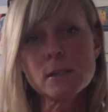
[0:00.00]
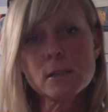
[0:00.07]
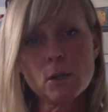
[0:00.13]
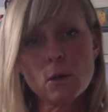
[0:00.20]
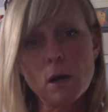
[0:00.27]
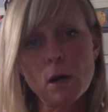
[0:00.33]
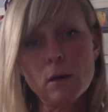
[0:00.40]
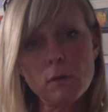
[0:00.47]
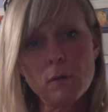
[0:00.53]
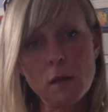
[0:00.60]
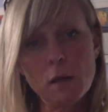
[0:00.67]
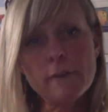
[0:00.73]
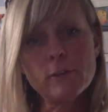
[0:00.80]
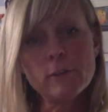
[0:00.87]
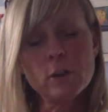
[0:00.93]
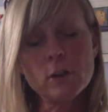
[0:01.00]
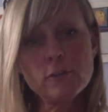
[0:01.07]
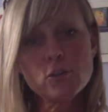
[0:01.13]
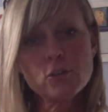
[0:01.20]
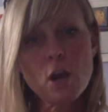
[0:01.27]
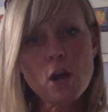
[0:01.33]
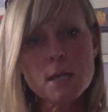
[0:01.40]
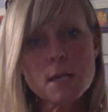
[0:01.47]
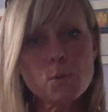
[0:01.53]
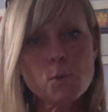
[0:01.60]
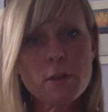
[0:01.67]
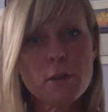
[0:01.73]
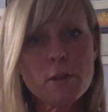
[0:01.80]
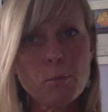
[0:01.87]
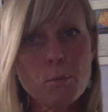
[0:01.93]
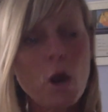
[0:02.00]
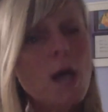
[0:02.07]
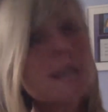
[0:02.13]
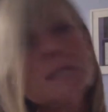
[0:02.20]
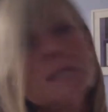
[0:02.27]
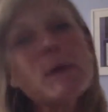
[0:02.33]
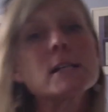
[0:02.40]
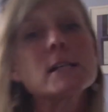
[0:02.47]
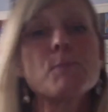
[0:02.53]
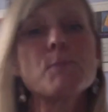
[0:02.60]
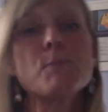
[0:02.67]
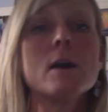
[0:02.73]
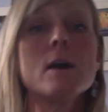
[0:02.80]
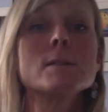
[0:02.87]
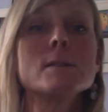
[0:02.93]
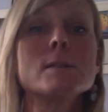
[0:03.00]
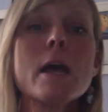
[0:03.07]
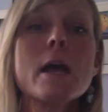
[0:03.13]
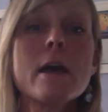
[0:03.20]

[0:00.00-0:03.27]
a level of trust with your prospects, because